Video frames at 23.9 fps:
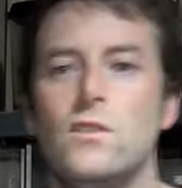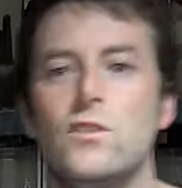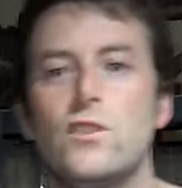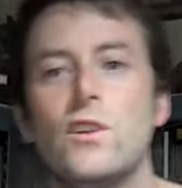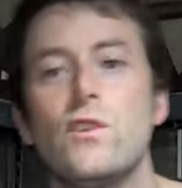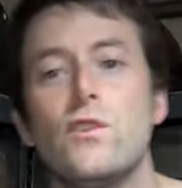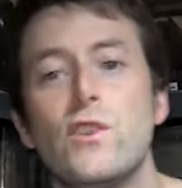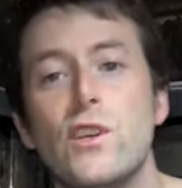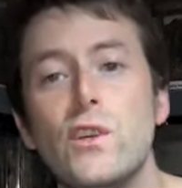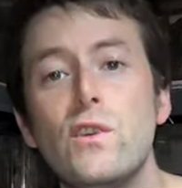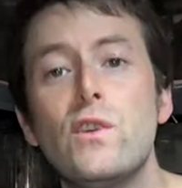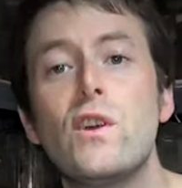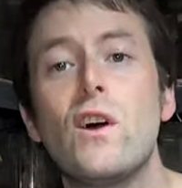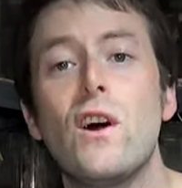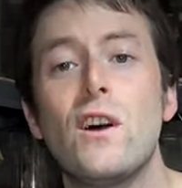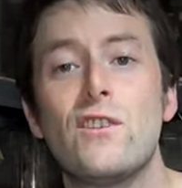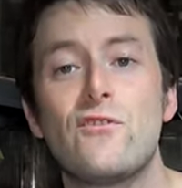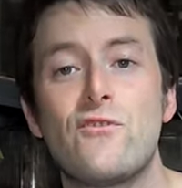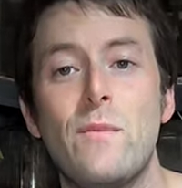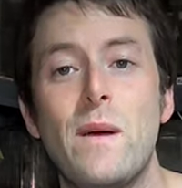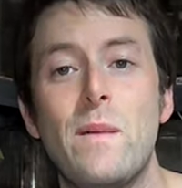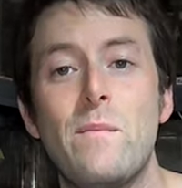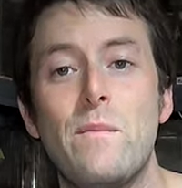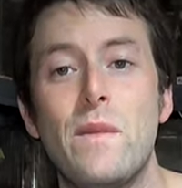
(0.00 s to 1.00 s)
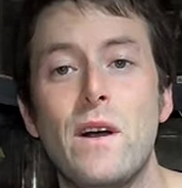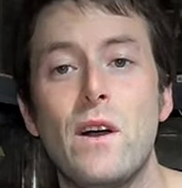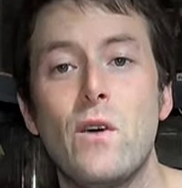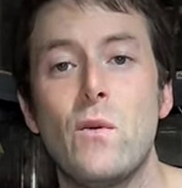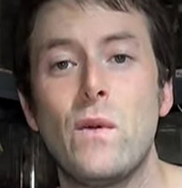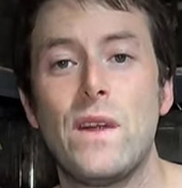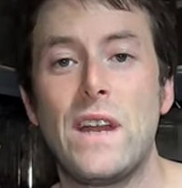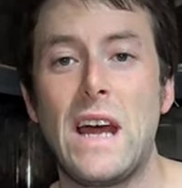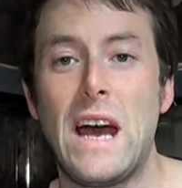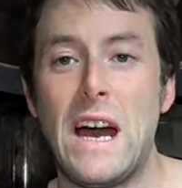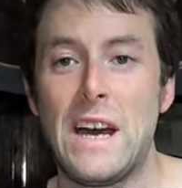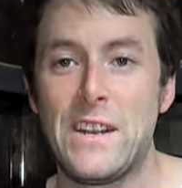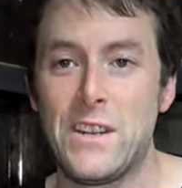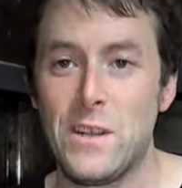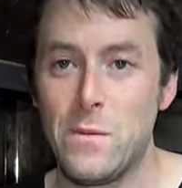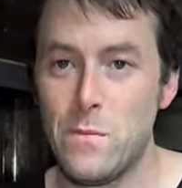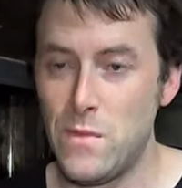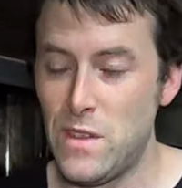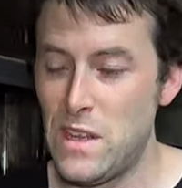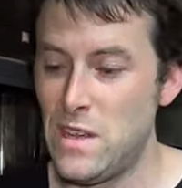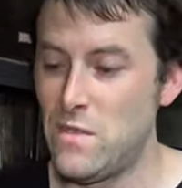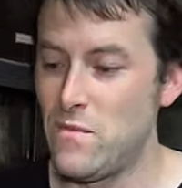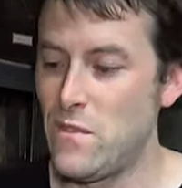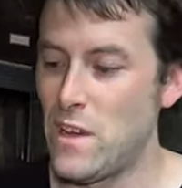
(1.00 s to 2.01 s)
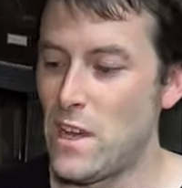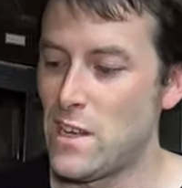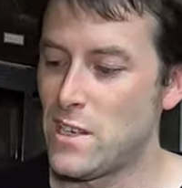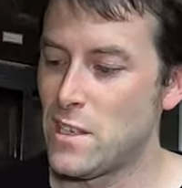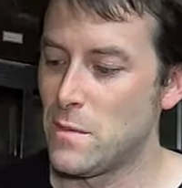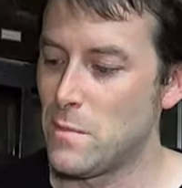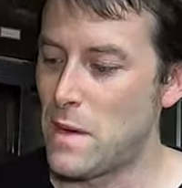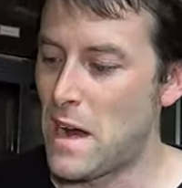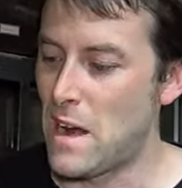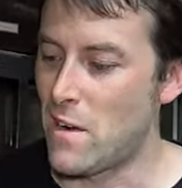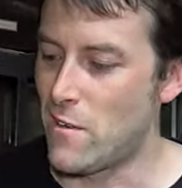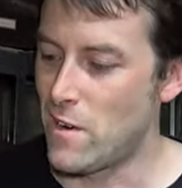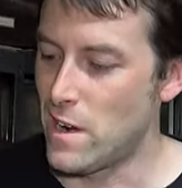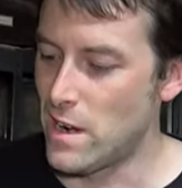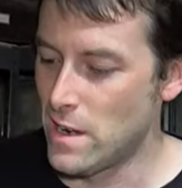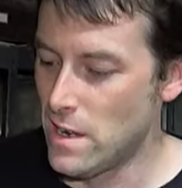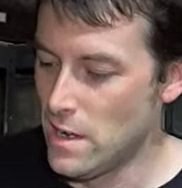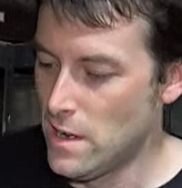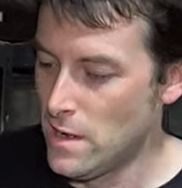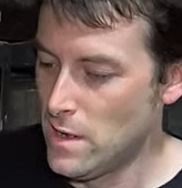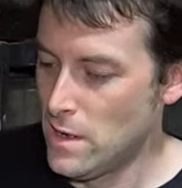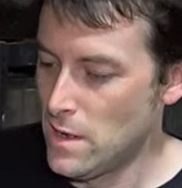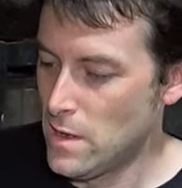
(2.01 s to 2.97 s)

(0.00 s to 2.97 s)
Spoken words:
So do you guys remember when Adam, the invertebrarian,